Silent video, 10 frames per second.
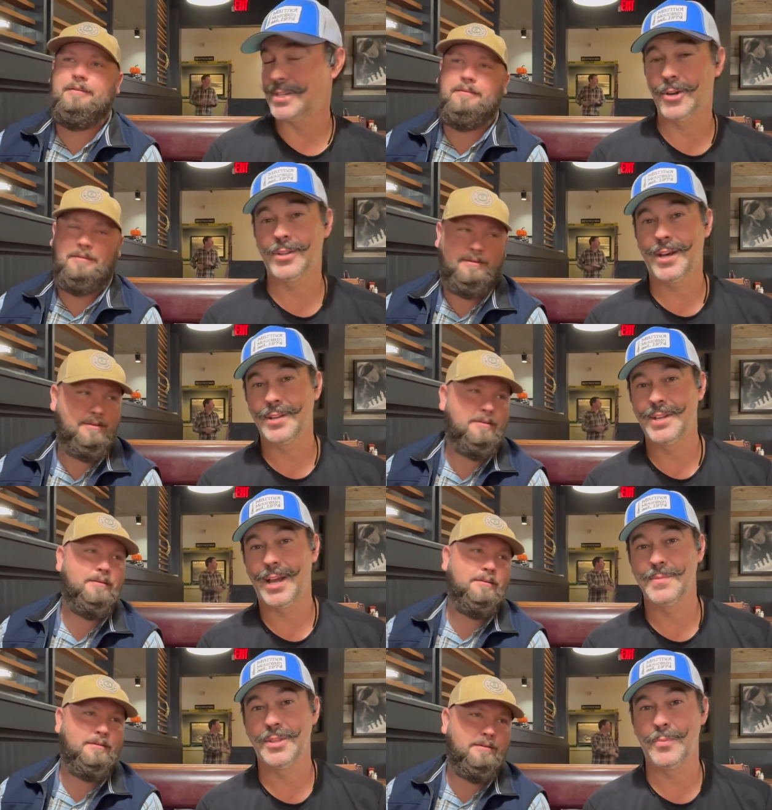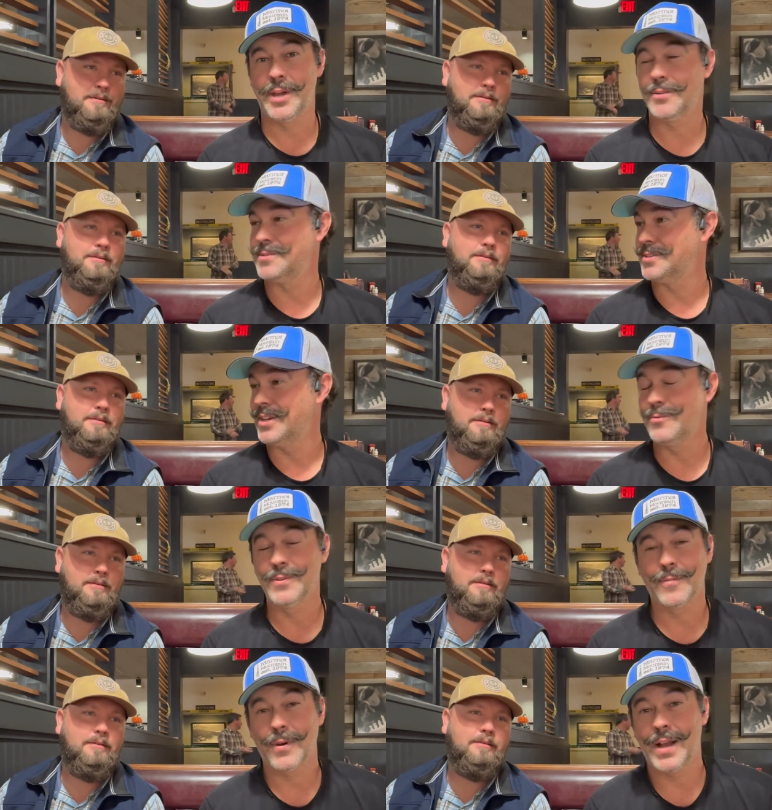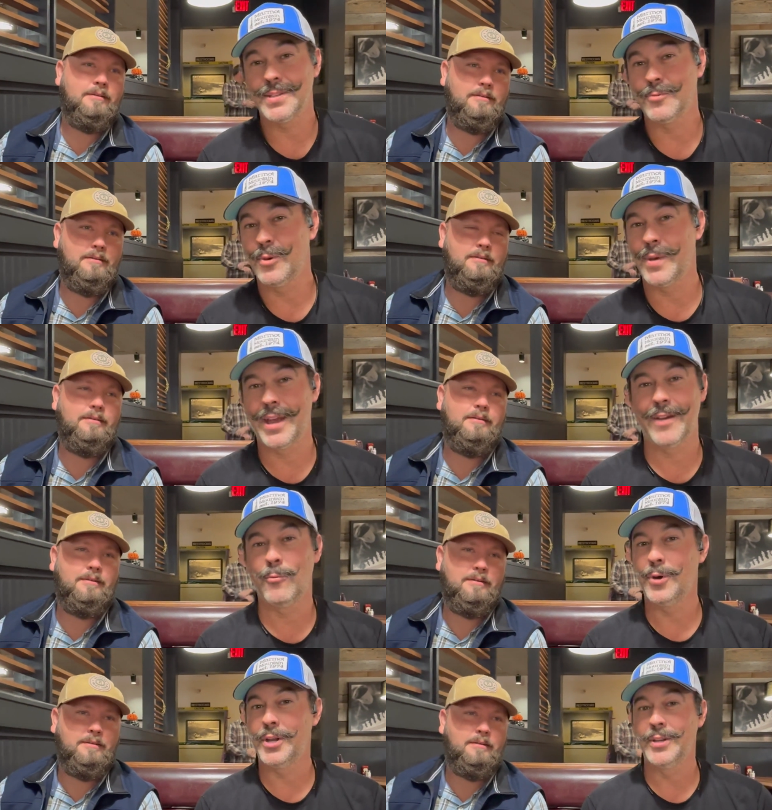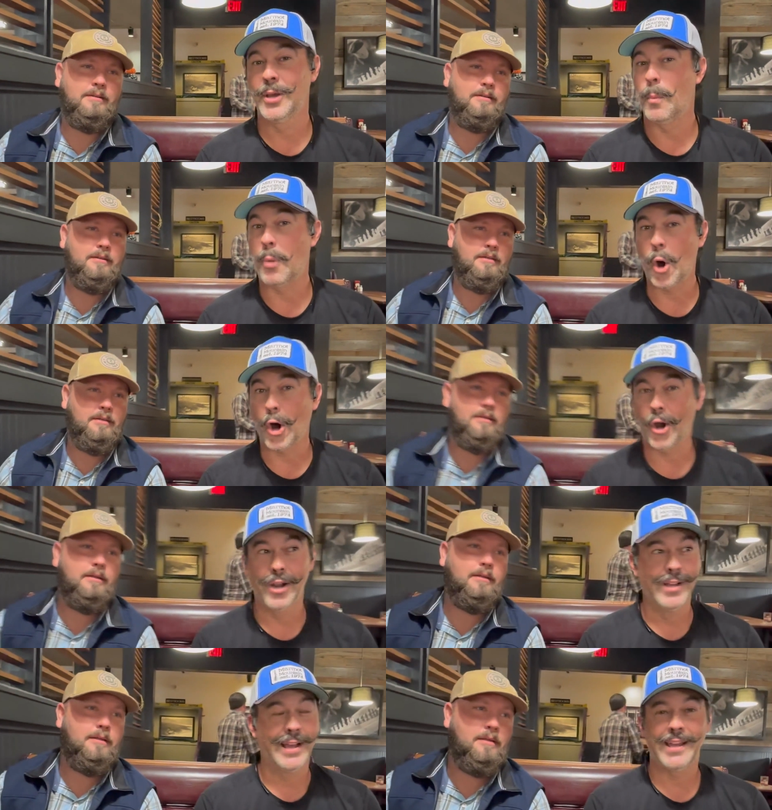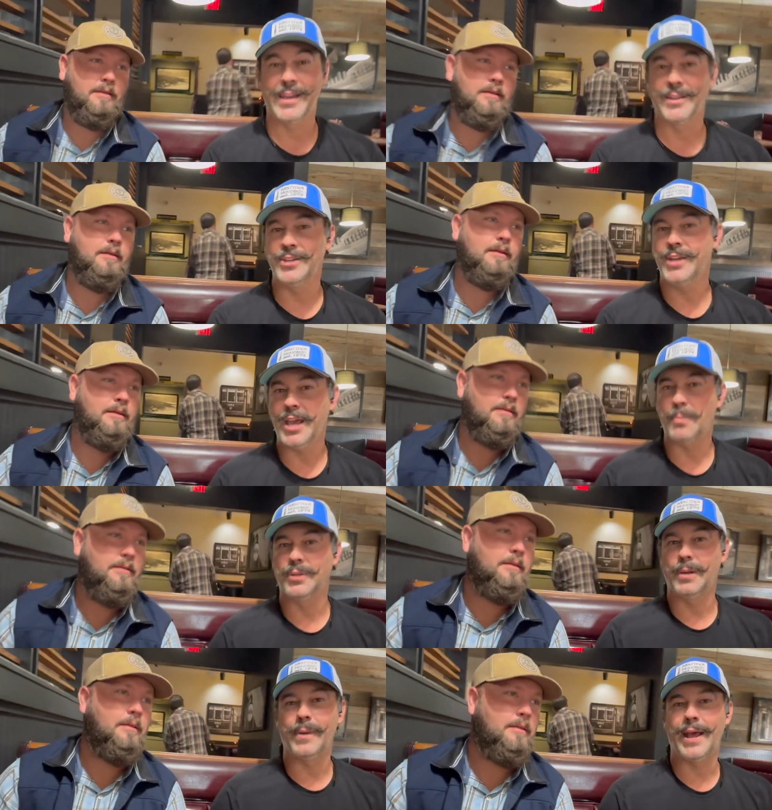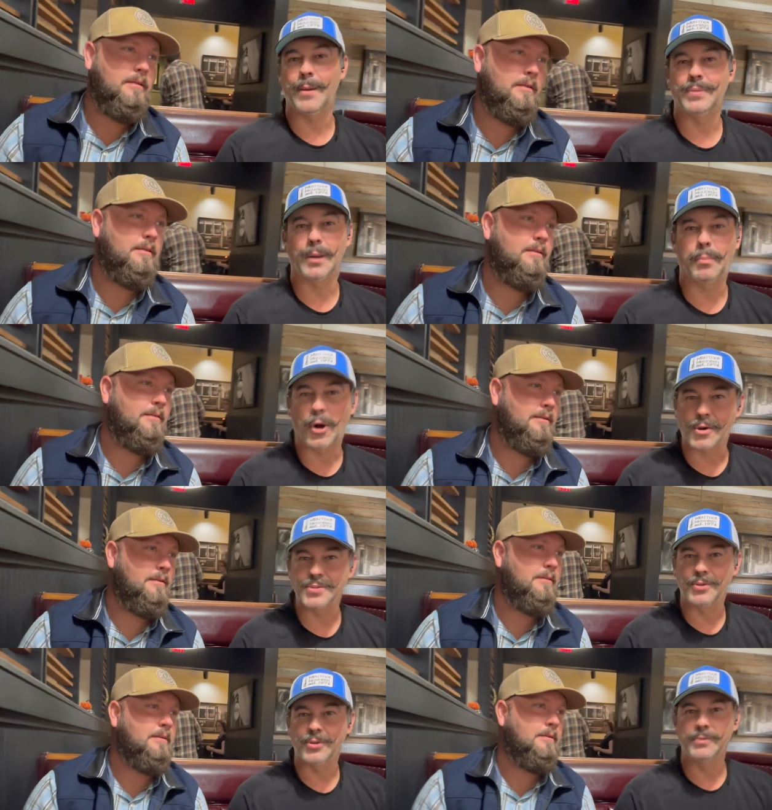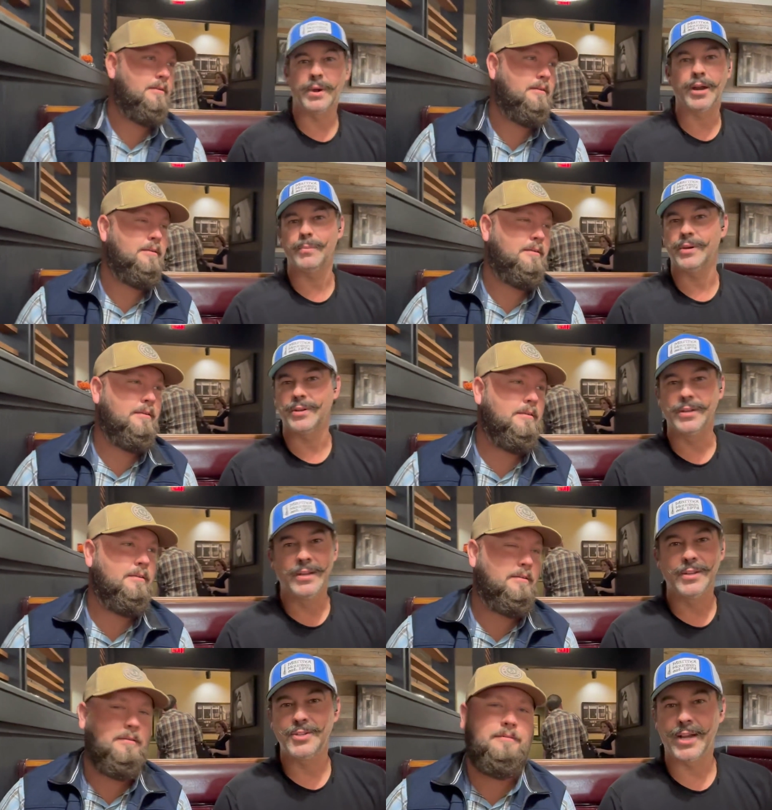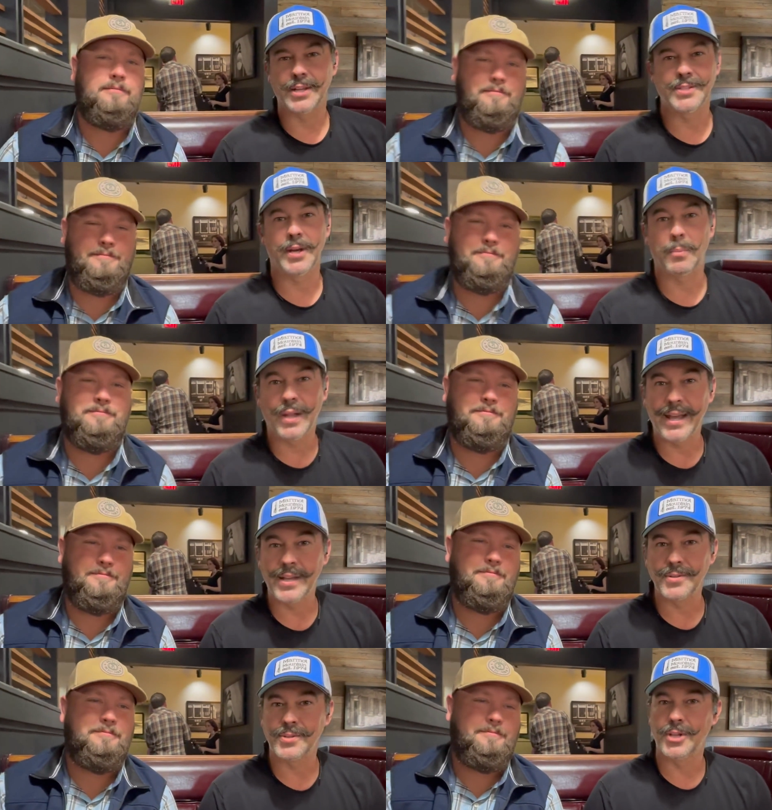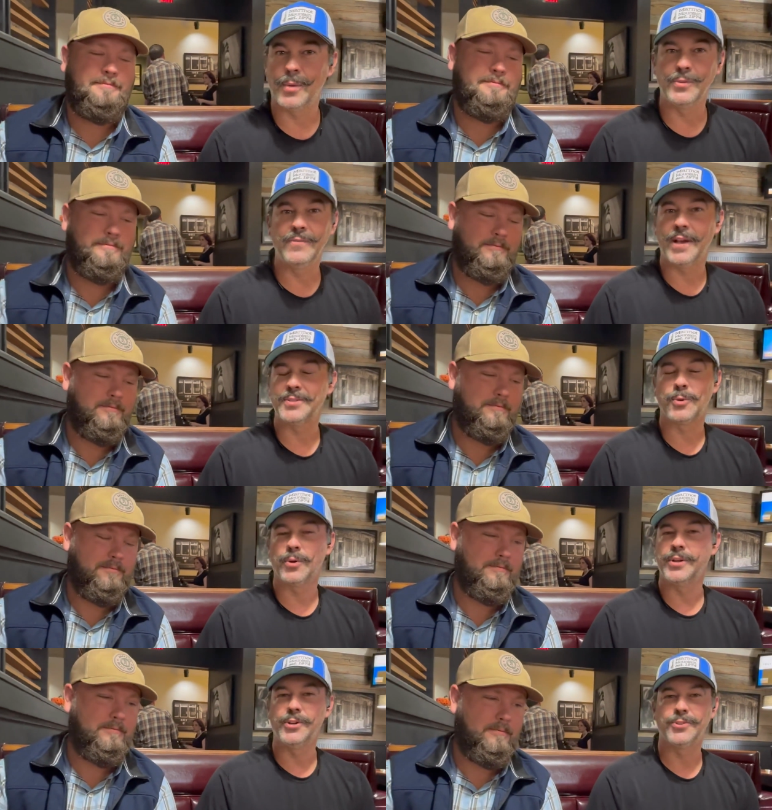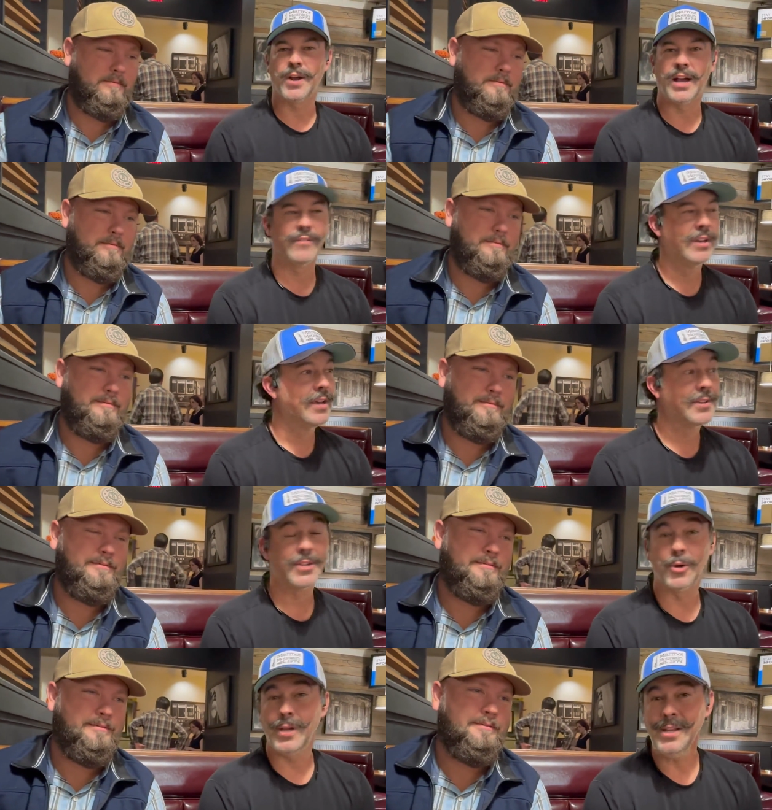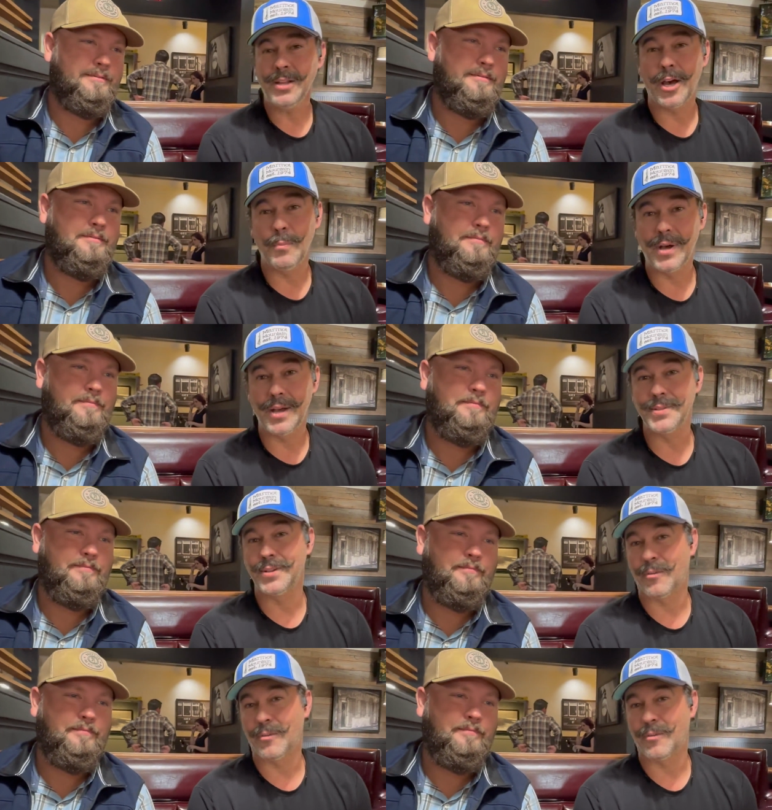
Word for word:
Speaker 1: here a lot of times in the mountains. Even with Verizon, we may have one bar and you can't pull up an app like Parcel. You might not be able to check a set of plans or something right. you've got stored in your drive. So Elon Musk, y'all